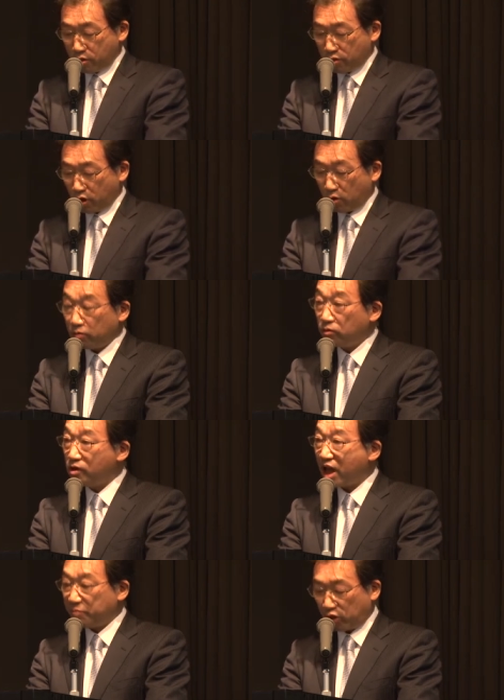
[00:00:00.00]
Though
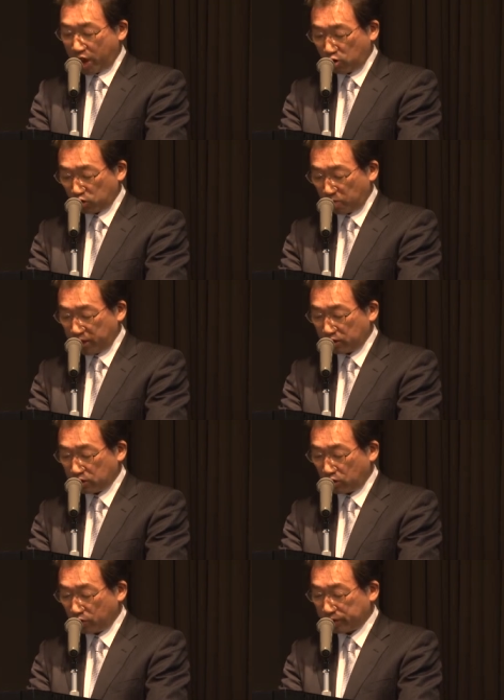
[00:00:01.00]
rapid economic
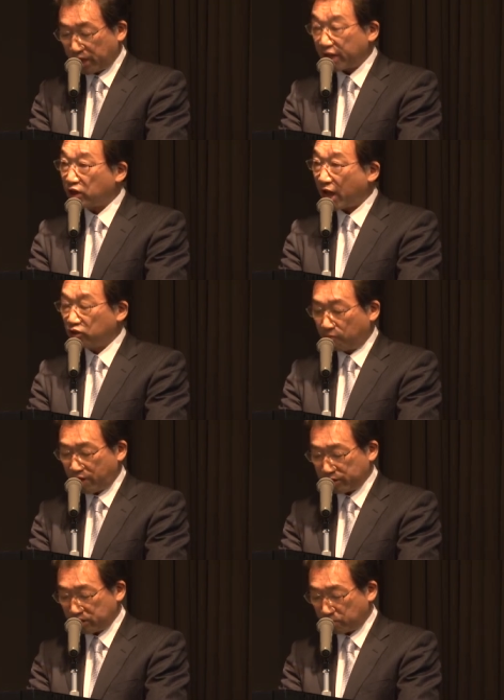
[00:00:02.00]
growth and
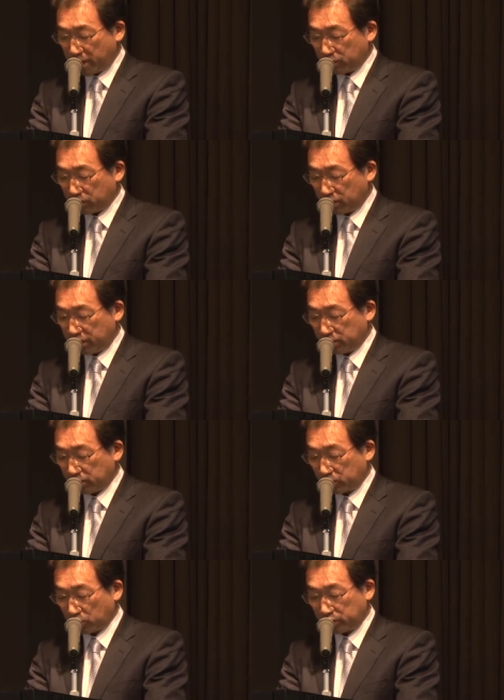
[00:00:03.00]
advancement in
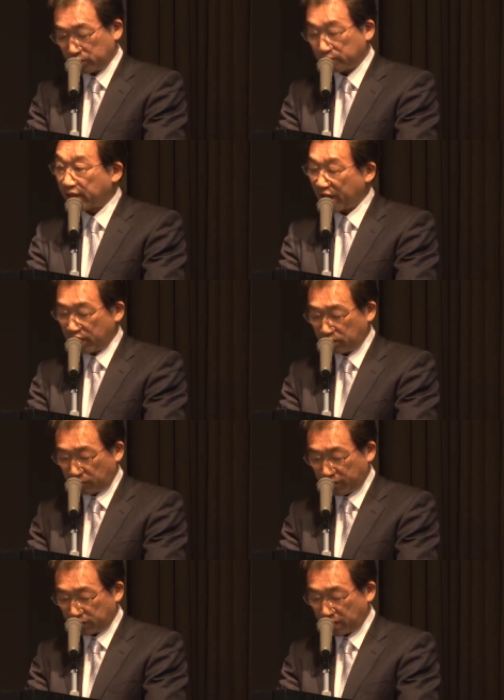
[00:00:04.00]

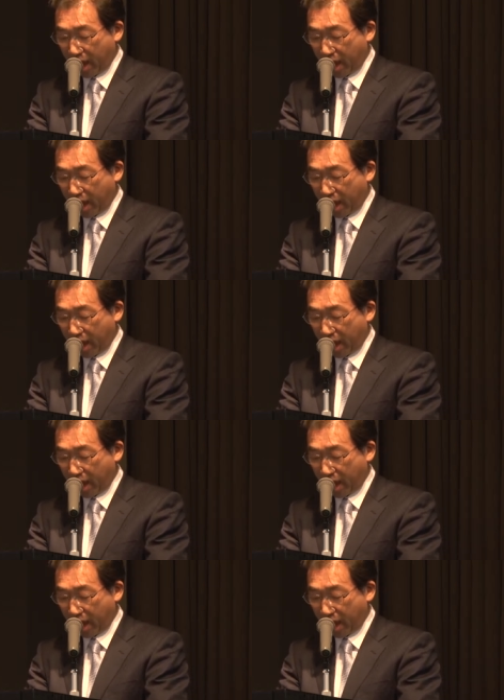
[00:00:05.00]
scientific